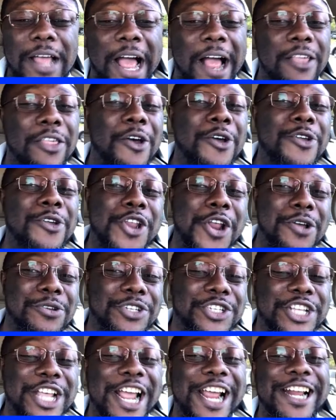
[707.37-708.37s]
Although you
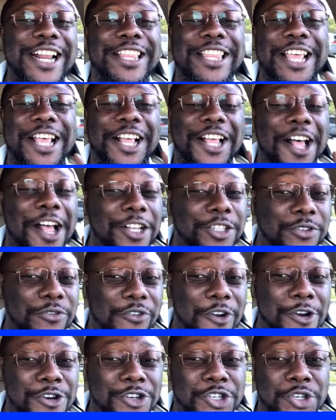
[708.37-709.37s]
don't say anything
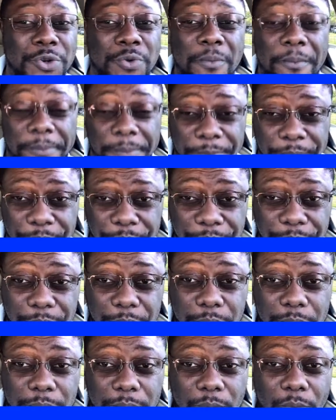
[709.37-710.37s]
controversial,
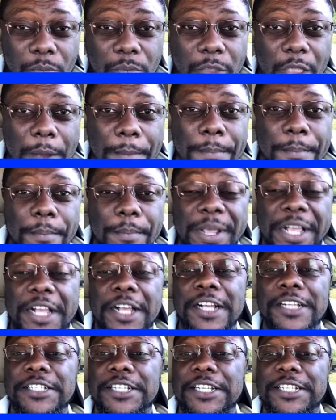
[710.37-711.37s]

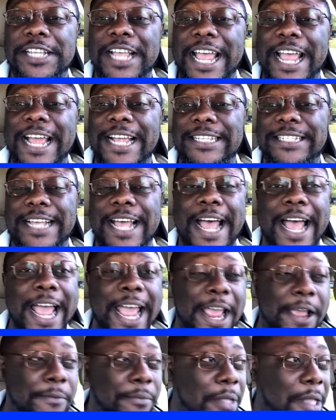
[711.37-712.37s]
because it's
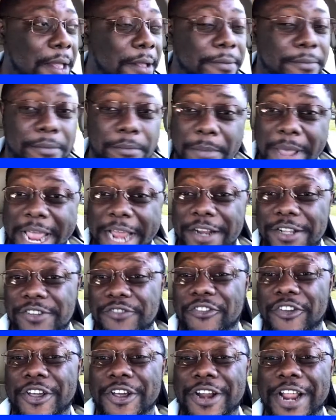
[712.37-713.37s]

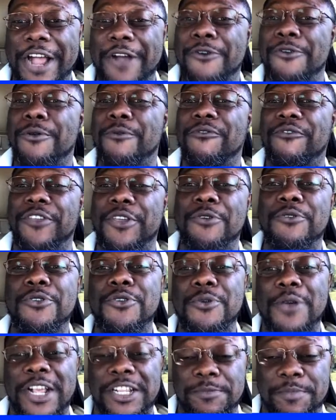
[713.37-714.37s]
anti-Manosphere, they're going to view
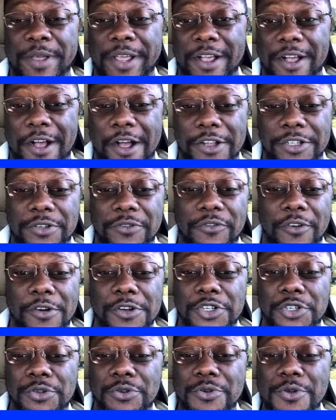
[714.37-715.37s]
you as being
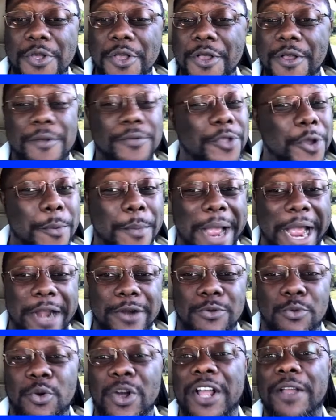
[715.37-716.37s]
controversial no
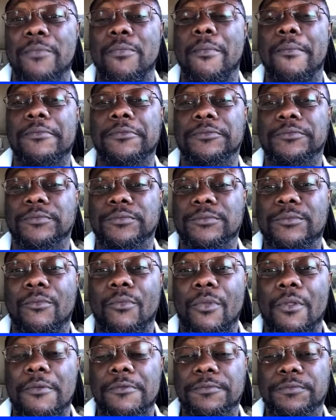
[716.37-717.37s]
matter what.
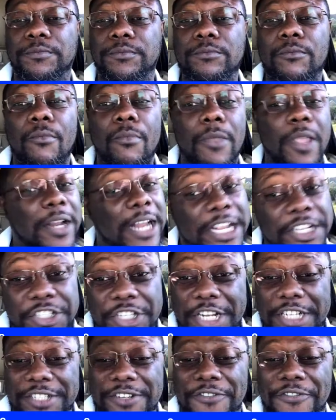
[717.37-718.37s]
That's
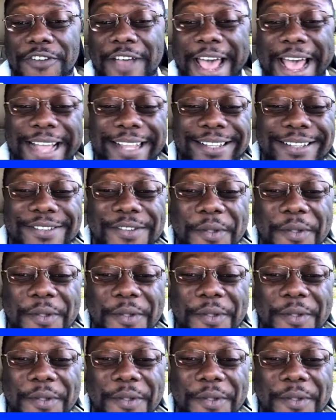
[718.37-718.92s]
just the fact.